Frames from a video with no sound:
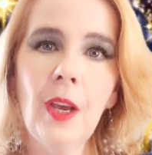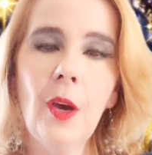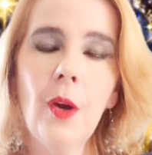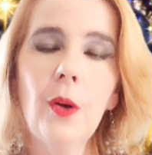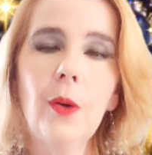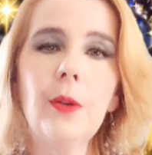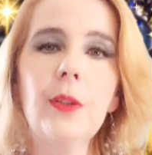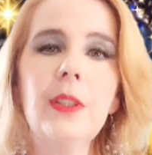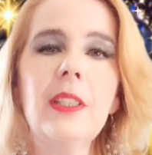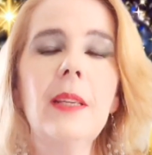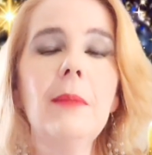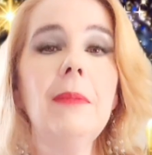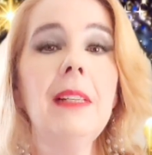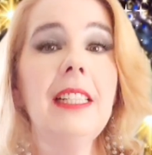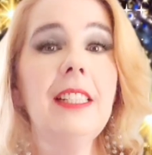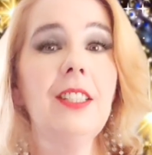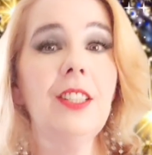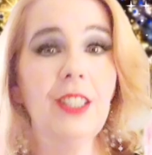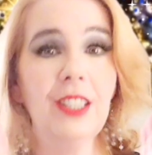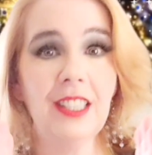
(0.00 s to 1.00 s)
or simply
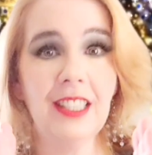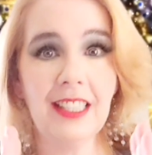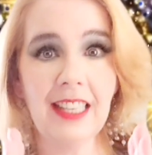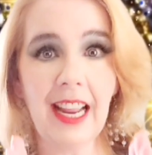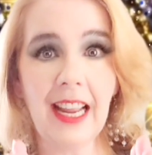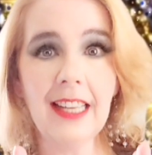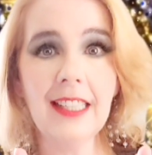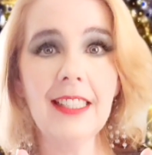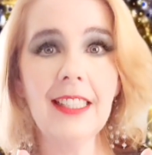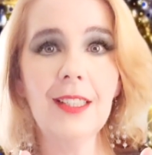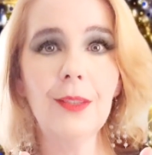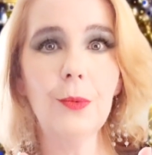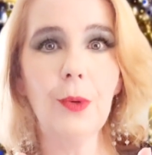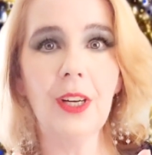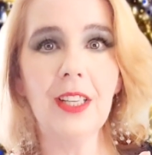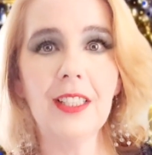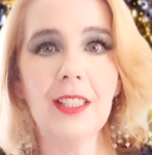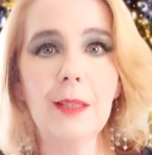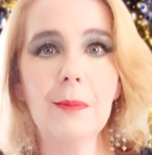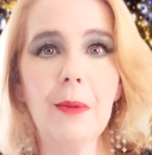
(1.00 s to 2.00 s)
to stand in
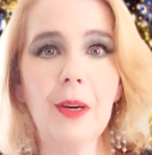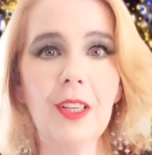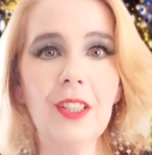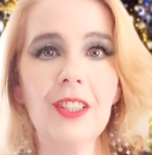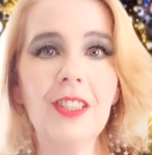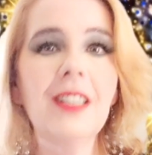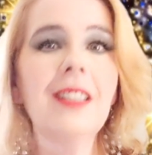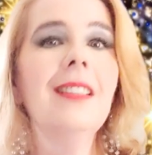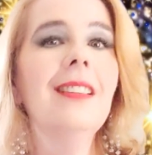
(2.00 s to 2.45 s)
one spot